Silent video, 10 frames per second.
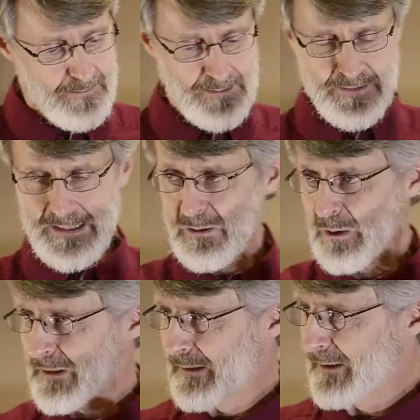Now take a
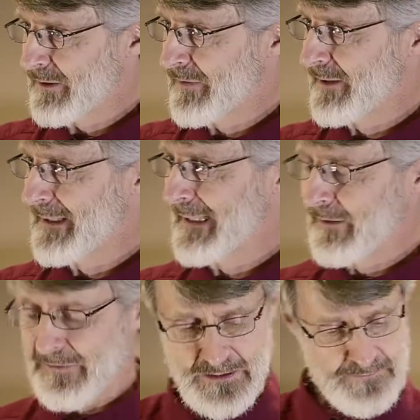look at this very
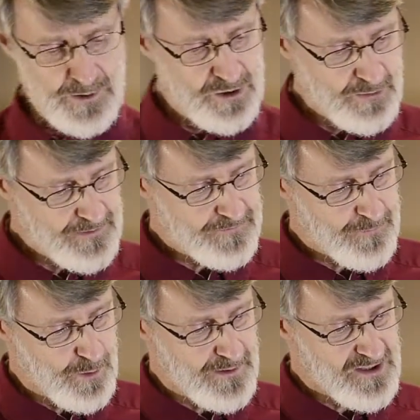carefully. Verse
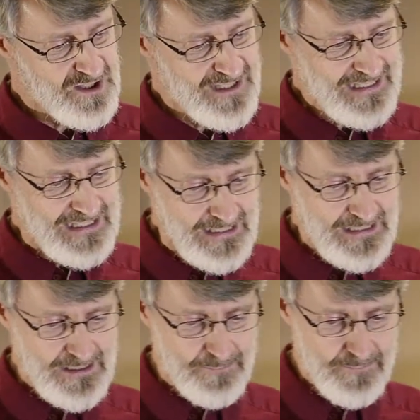24. This is a
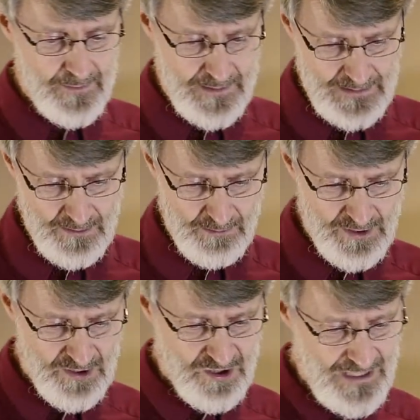key in our
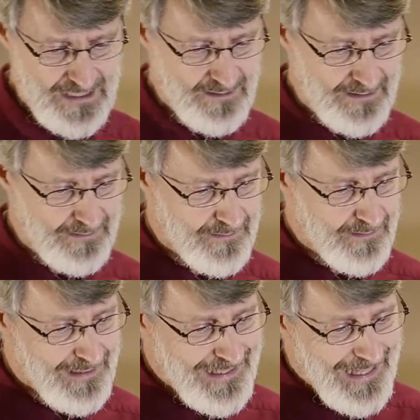understanding.
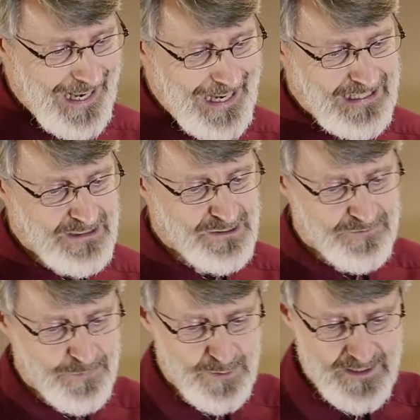
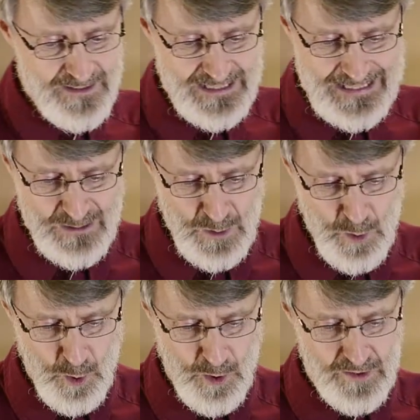As for the ten
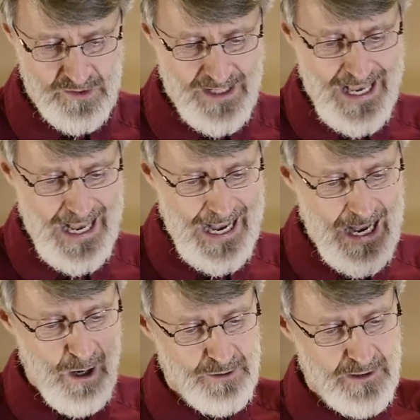horns,
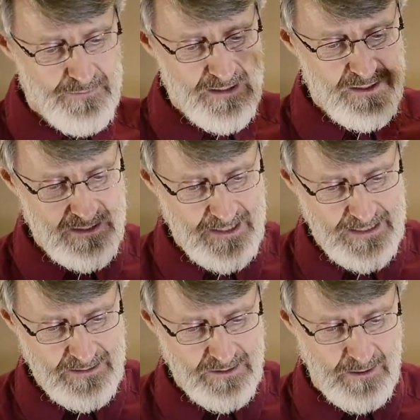out of this
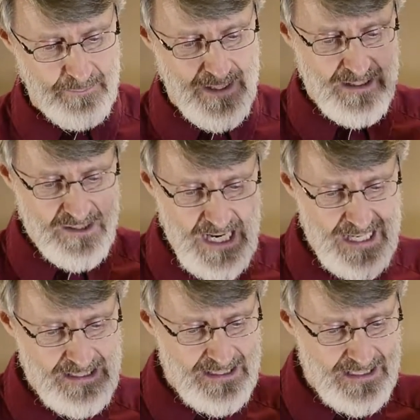kingdom
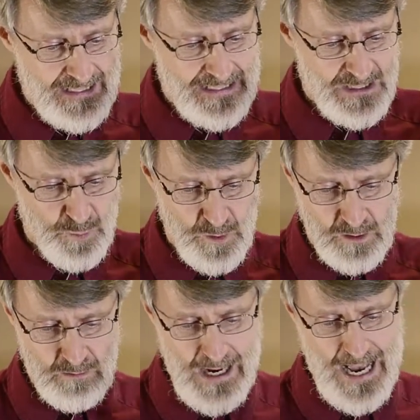ten kings
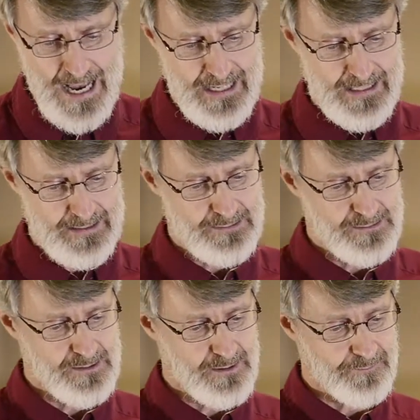will
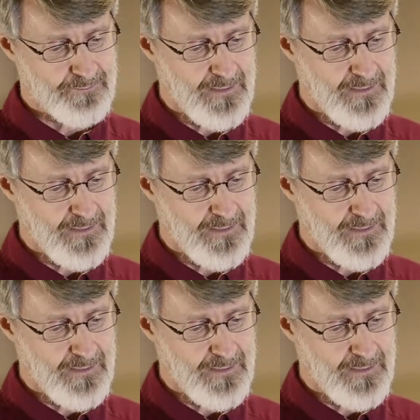arise.